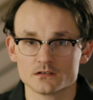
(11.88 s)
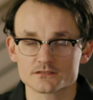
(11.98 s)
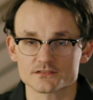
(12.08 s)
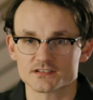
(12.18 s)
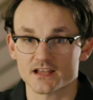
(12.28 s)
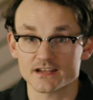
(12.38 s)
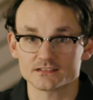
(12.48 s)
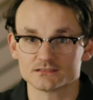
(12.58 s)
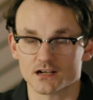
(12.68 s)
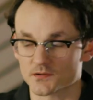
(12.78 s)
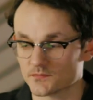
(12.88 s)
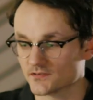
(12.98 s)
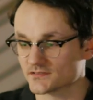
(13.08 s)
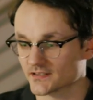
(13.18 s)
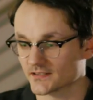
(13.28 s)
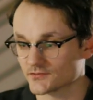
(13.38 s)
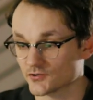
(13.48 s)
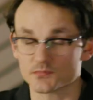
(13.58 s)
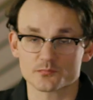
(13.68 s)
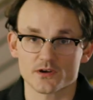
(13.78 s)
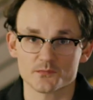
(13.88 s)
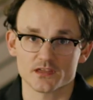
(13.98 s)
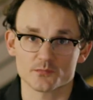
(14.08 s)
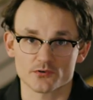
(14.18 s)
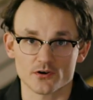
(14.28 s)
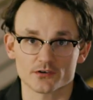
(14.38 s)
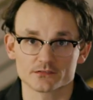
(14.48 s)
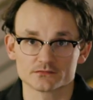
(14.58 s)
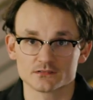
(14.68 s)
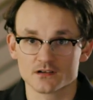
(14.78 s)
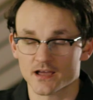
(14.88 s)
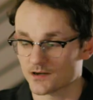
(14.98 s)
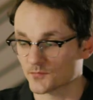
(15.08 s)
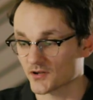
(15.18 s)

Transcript: So today, I'm going to be using Adobe Premiere Pro, and I'm